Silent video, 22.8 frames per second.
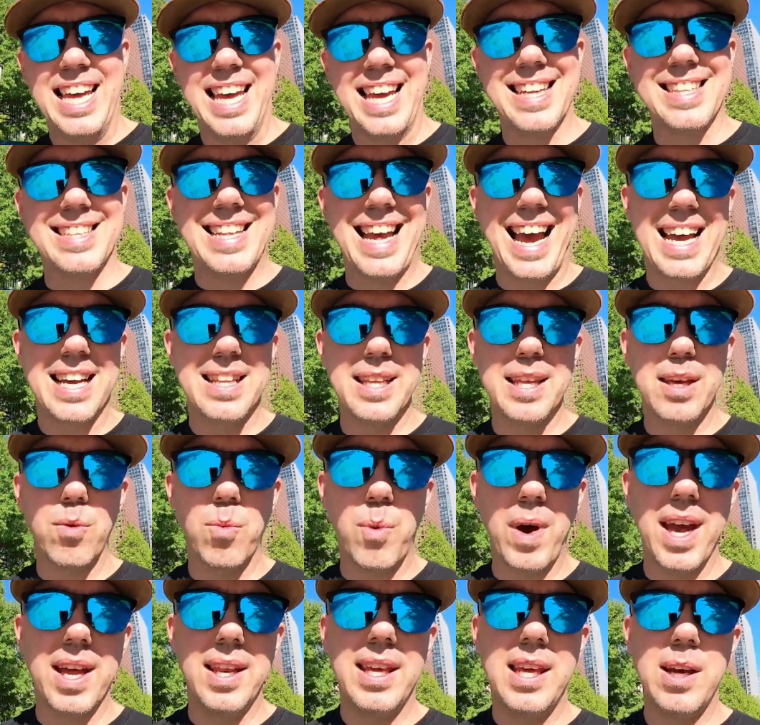exactly
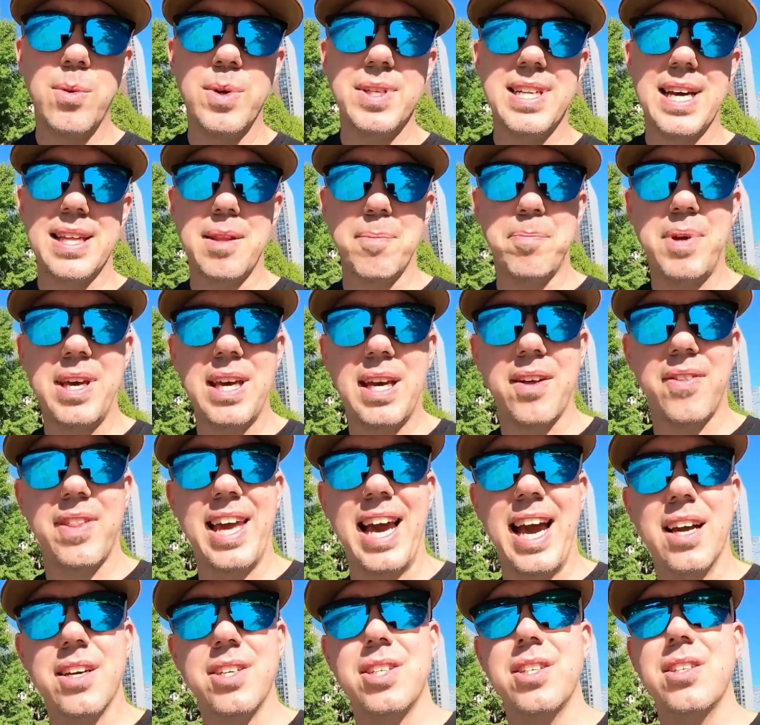when he was at the peak of the
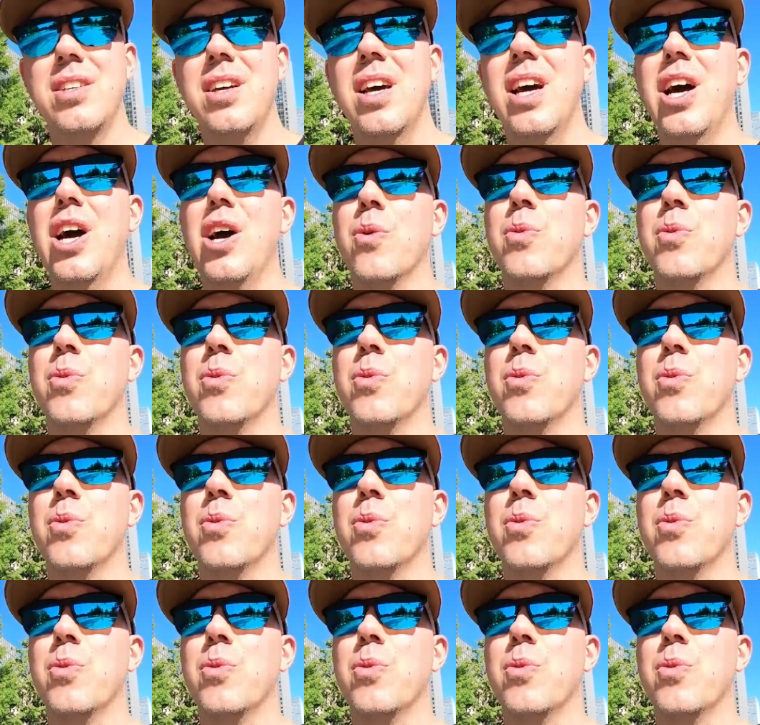action,